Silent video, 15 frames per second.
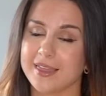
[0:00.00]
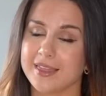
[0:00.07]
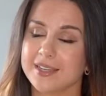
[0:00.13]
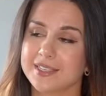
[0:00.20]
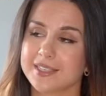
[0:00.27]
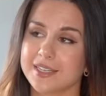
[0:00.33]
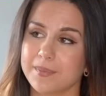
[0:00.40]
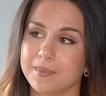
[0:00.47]

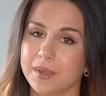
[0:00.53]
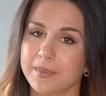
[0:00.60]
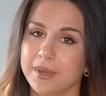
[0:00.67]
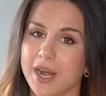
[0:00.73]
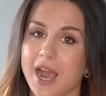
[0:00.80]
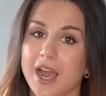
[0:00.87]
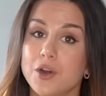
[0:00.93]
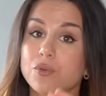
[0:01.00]
This
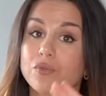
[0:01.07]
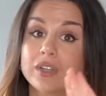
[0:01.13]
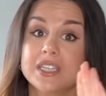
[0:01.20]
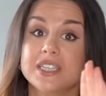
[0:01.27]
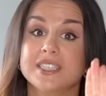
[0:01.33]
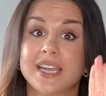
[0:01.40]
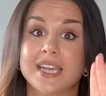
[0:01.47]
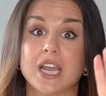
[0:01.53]
supplement, I don't
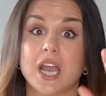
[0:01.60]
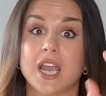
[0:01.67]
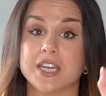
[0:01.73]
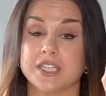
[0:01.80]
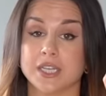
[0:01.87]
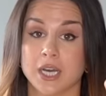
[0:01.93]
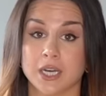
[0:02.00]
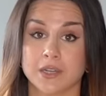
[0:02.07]
really take
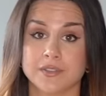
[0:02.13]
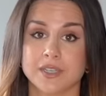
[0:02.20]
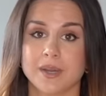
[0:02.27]
a ton of